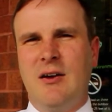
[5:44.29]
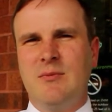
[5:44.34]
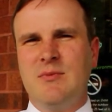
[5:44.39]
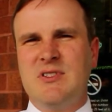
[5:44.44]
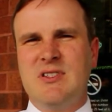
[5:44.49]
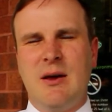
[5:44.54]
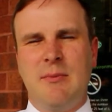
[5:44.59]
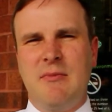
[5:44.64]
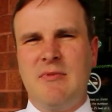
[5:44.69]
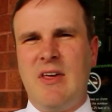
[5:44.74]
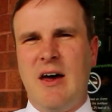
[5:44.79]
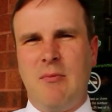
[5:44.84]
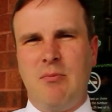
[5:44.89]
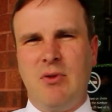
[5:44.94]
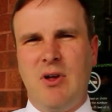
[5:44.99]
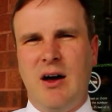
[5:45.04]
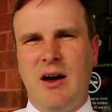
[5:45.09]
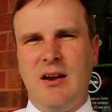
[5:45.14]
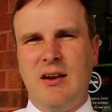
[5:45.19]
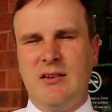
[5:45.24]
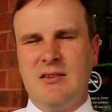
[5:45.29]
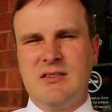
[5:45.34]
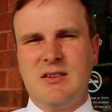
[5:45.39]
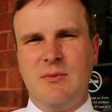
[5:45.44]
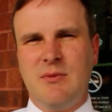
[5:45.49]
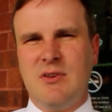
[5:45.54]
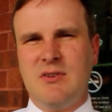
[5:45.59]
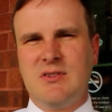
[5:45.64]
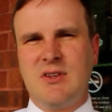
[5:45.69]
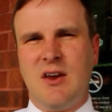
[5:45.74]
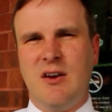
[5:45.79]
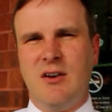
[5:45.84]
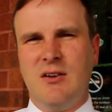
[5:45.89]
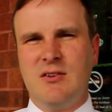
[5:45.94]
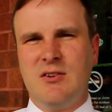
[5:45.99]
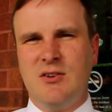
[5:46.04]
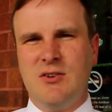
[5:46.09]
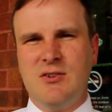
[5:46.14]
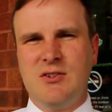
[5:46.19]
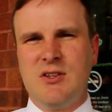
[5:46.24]
some of that plot and some of those
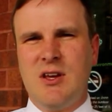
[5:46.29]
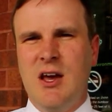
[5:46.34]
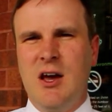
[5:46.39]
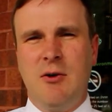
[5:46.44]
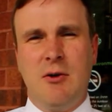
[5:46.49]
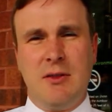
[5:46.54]
characters